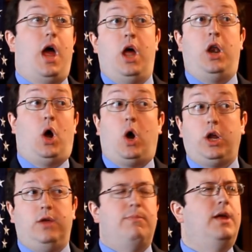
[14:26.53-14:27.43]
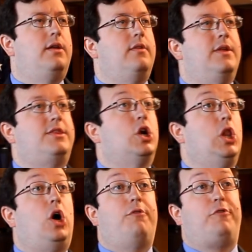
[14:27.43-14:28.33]
an argument that they're
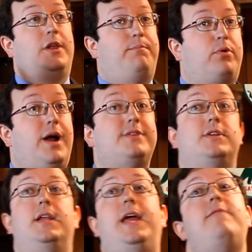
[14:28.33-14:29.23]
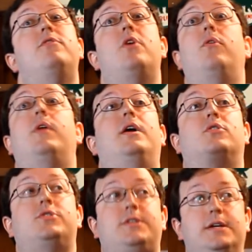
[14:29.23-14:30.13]
lawfully present even though they
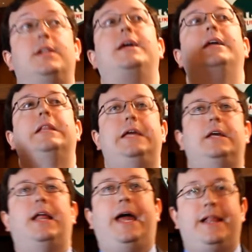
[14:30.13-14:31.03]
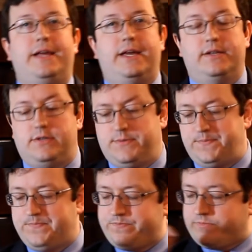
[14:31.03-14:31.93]
are still illegal aliens,
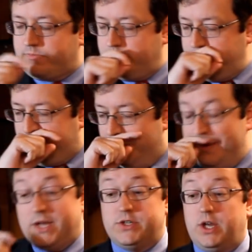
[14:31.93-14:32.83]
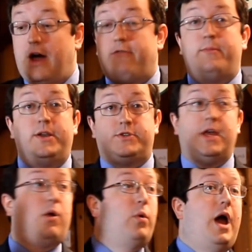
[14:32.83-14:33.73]
because the government is
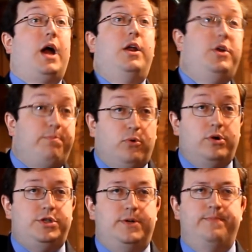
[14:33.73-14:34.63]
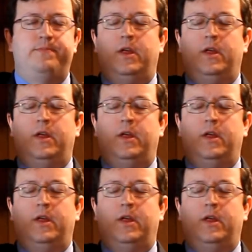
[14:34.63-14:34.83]
saying we're not going to deport you.